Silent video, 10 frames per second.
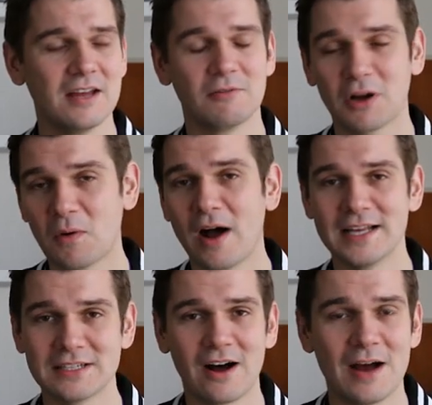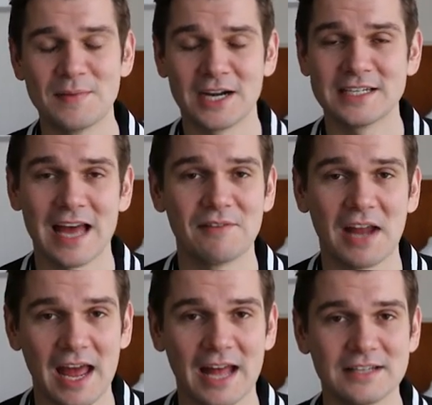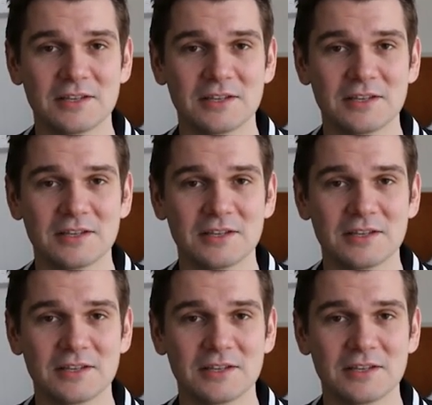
requires time that I just haven't had.